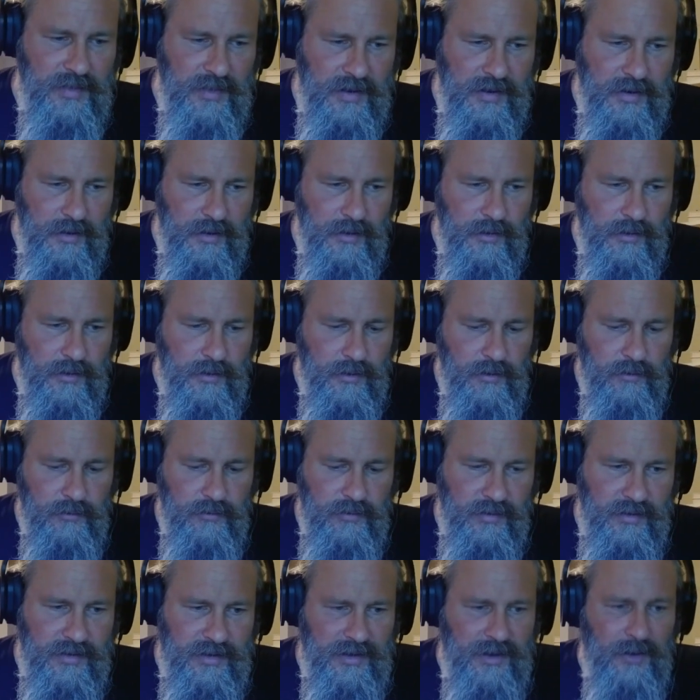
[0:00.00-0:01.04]
there
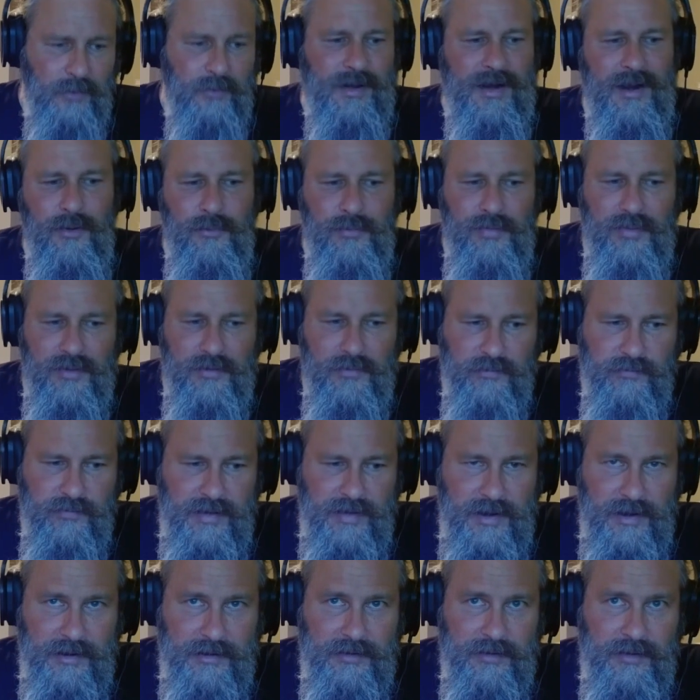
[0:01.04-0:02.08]
to get around this
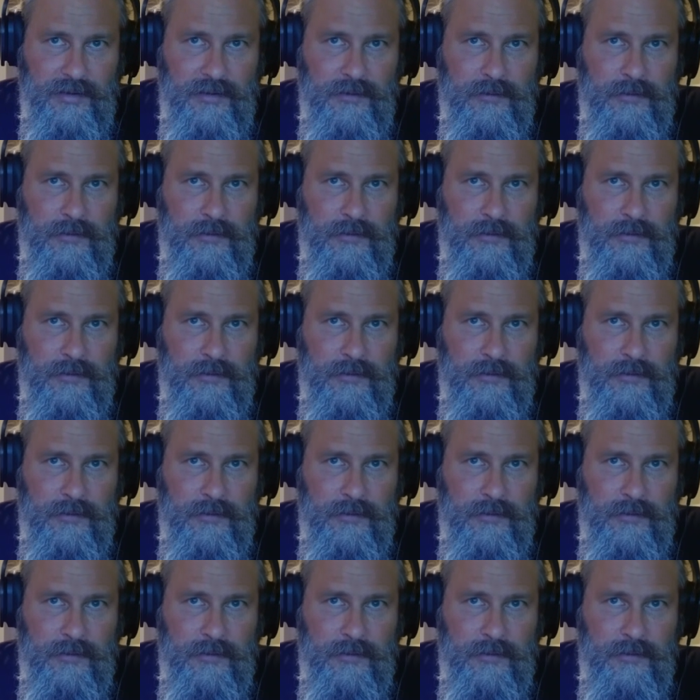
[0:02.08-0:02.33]
fact.